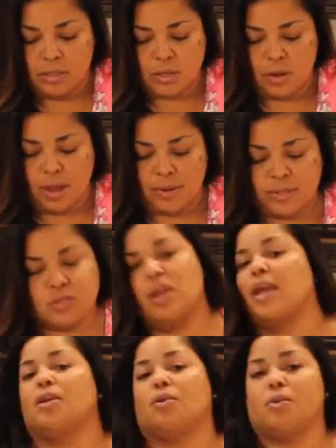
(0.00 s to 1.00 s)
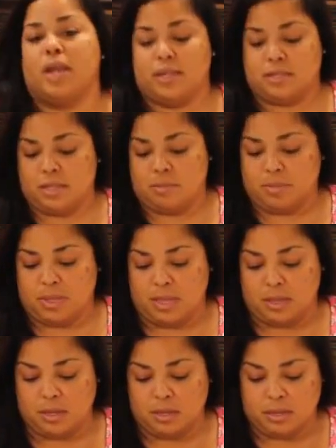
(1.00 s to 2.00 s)
so I always try and create
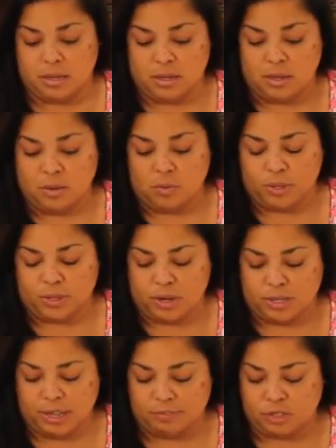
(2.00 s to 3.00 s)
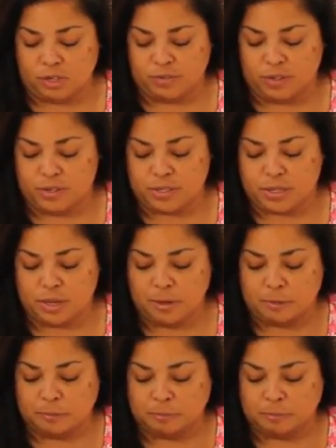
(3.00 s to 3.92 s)
something with our leftovers.